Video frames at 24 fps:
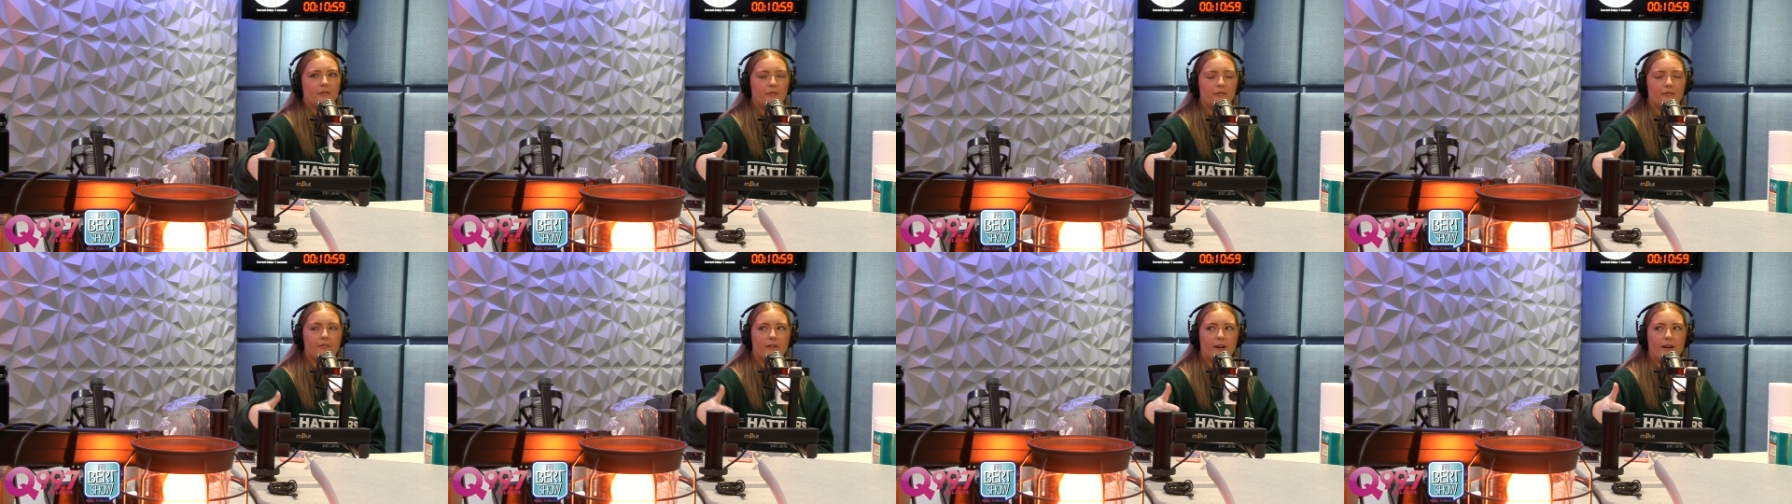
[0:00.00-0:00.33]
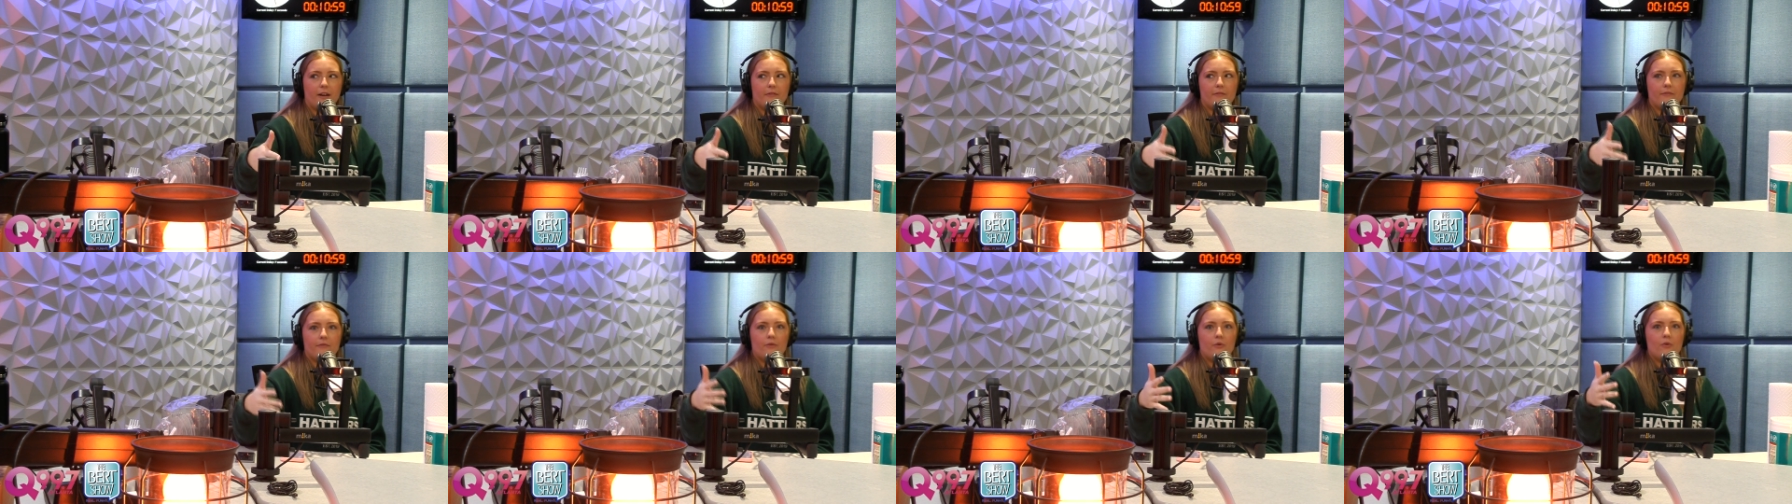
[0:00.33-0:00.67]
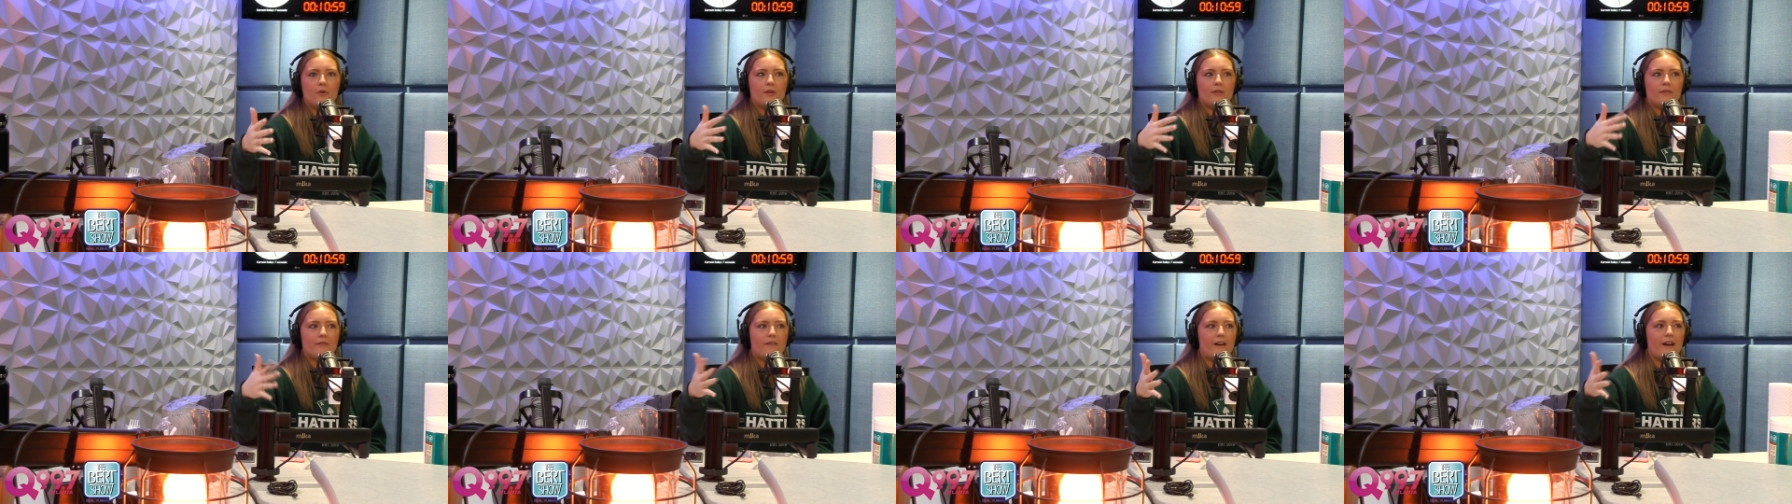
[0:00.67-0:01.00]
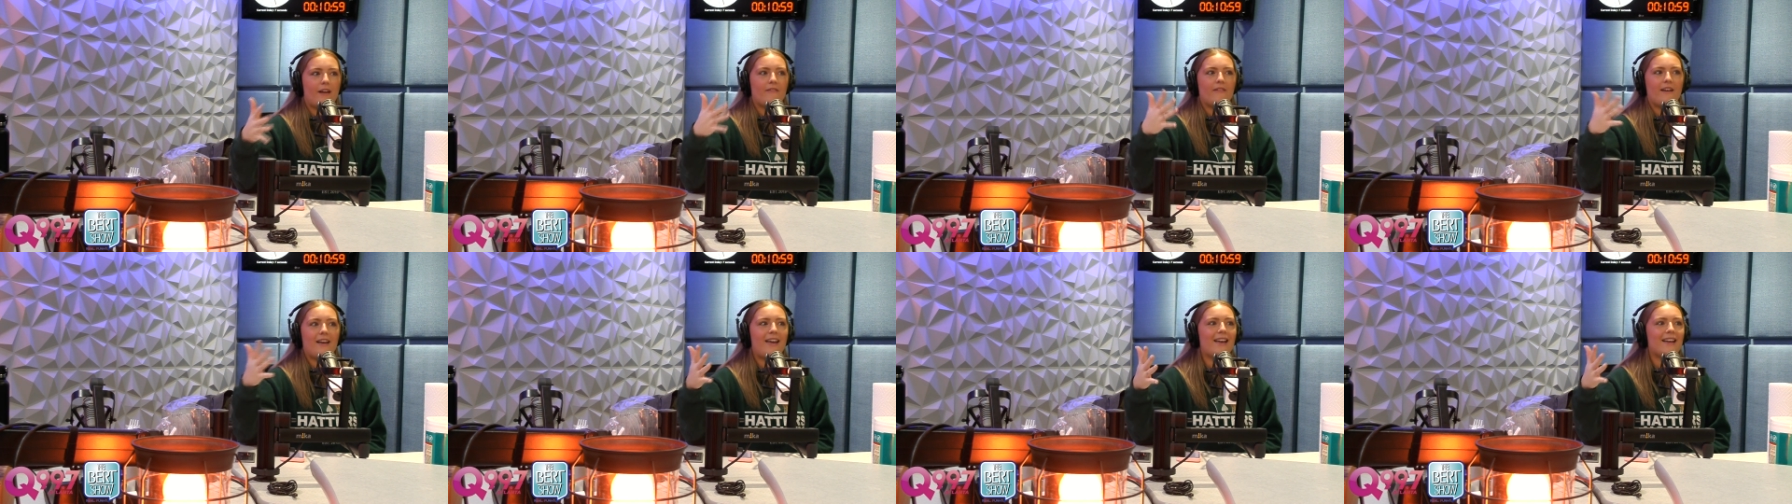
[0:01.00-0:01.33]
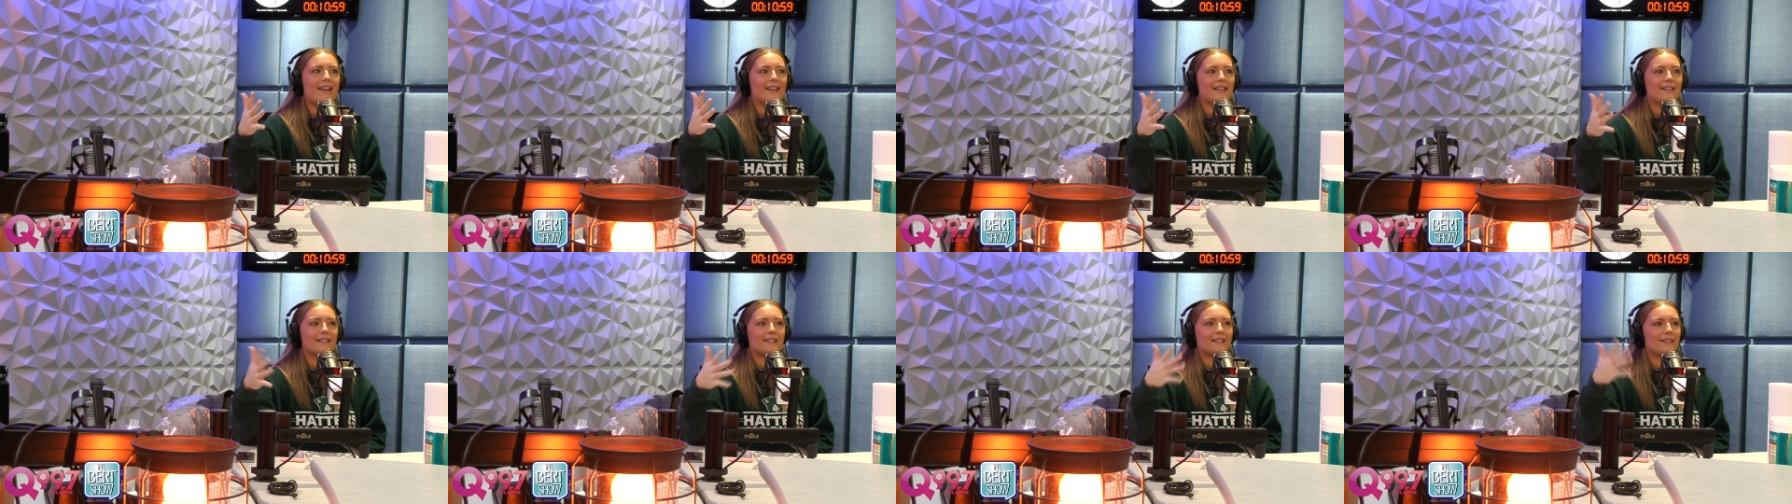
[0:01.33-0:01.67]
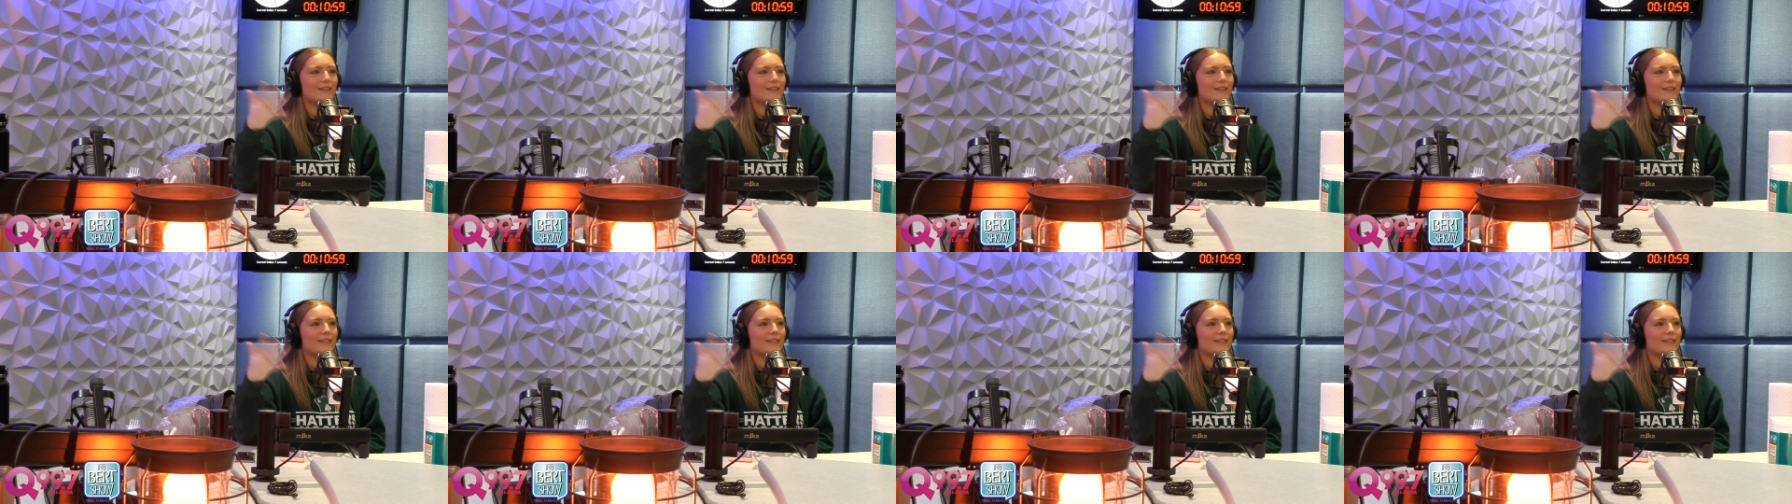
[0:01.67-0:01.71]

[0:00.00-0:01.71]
five four to five Amen.